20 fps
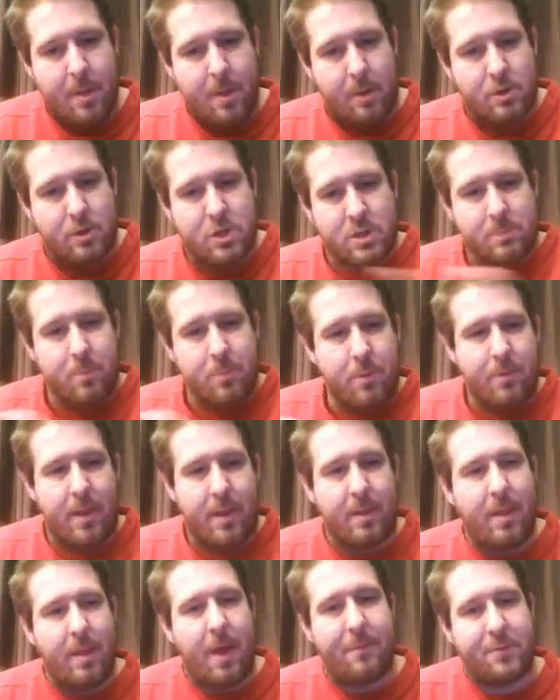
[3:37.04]
They're just
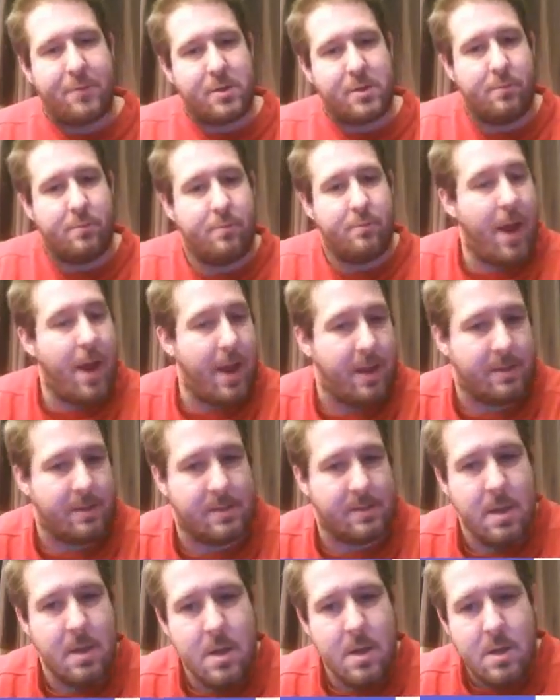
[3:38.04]
moving left to
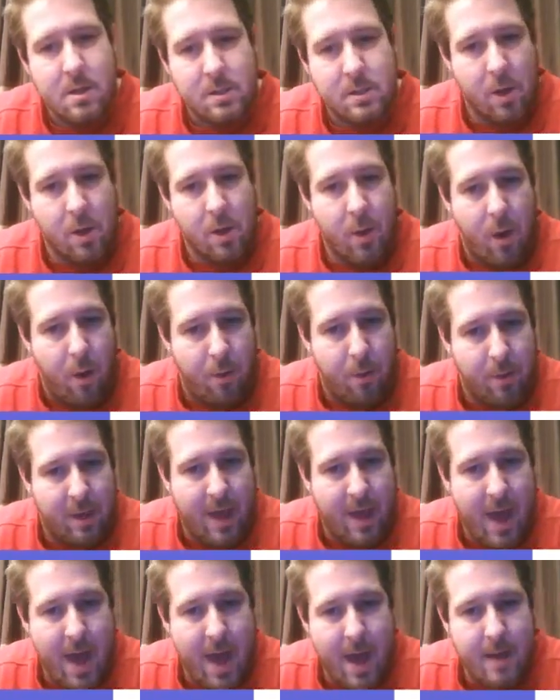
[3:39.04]
right. So
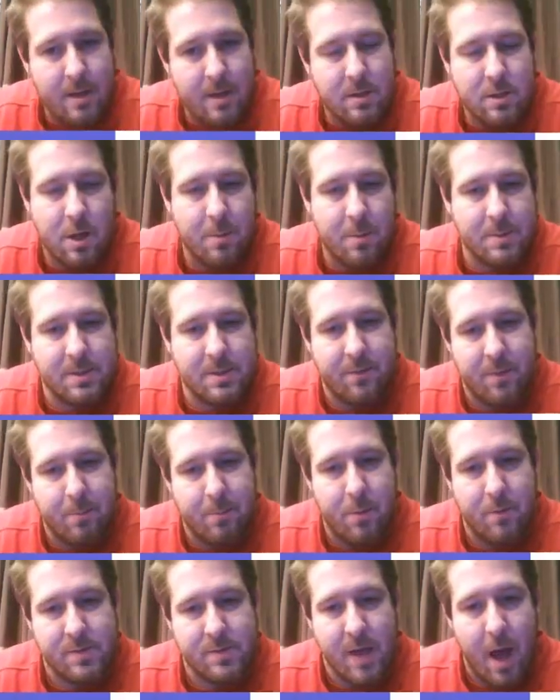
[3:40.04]
k determines if it
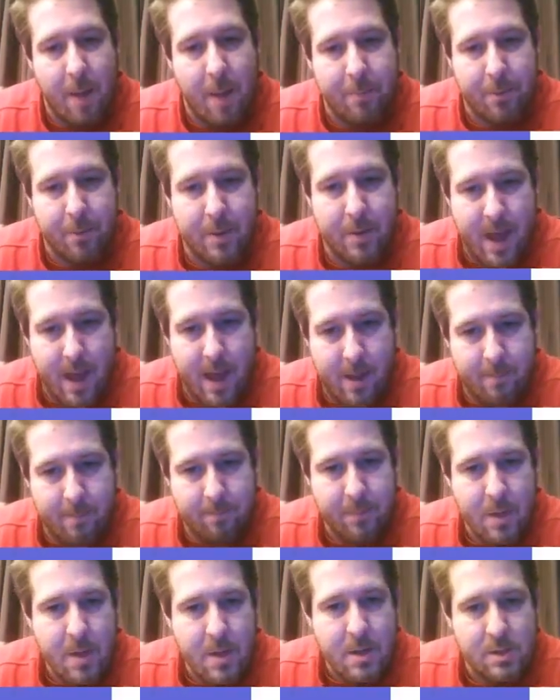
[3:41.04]
moves up or
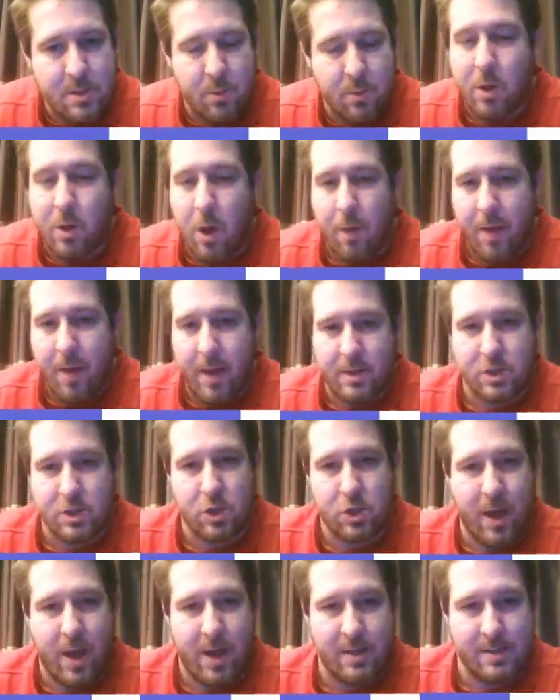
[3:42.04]
down. So we call that
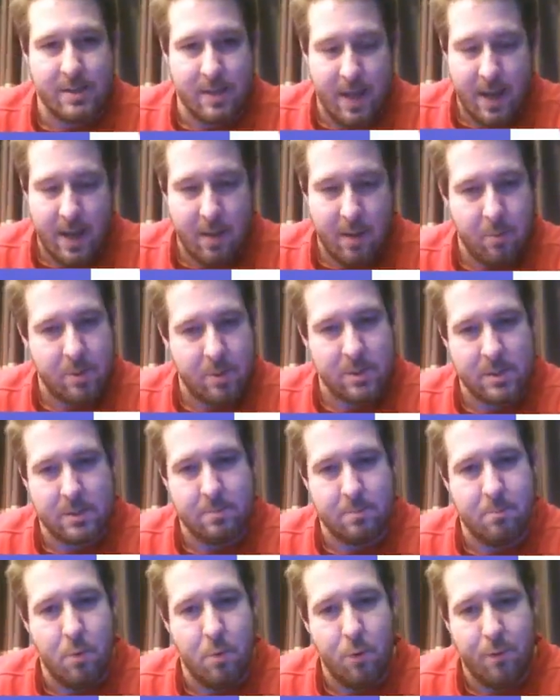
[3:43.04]
translating, which
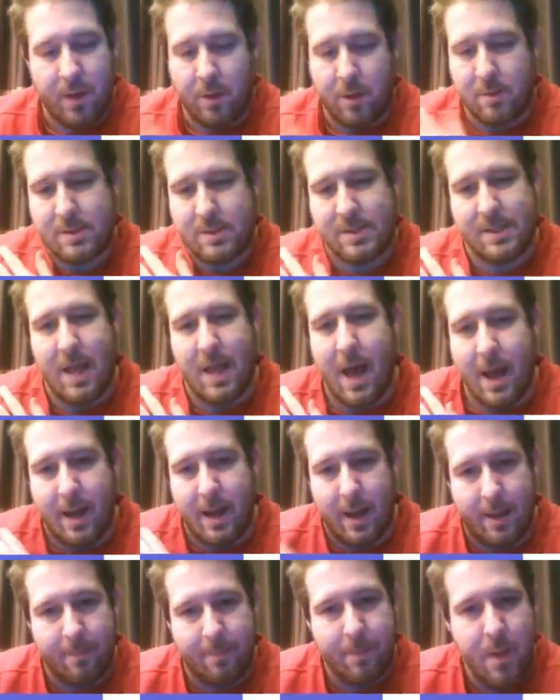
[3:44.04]
is moving or
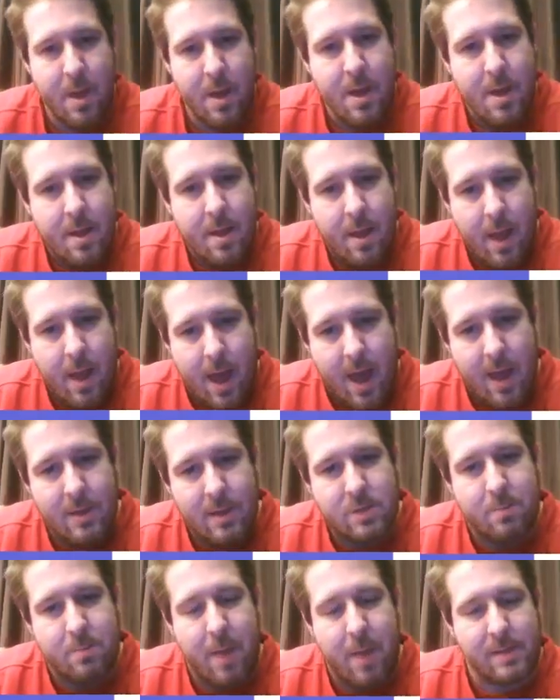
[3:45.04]
sliding.
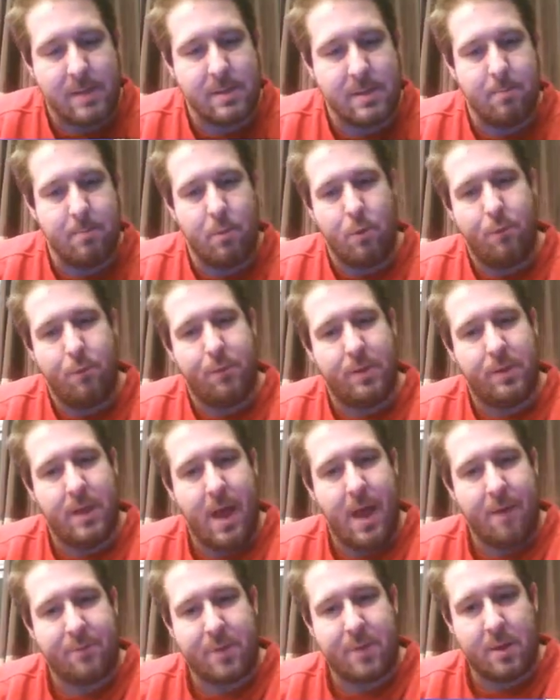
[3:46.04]
H makes it move
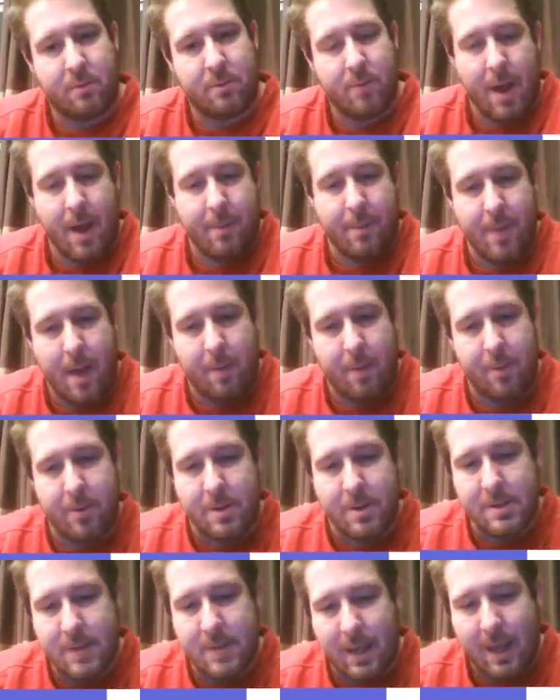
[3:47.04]
left and right. Now,
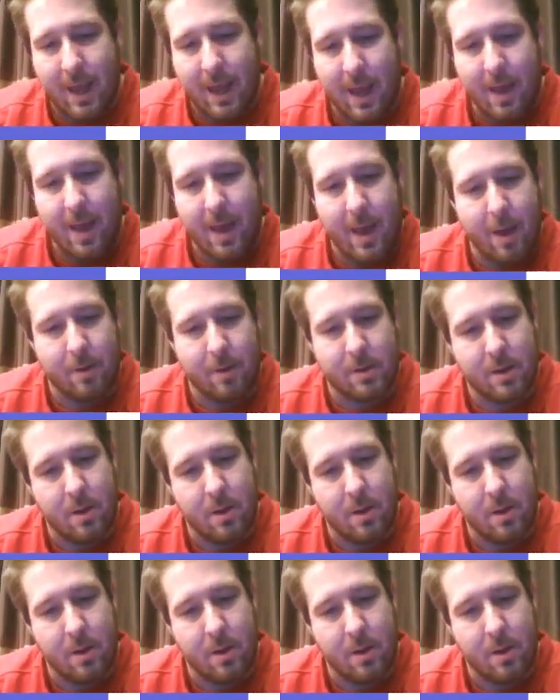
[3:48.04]
there is a key here.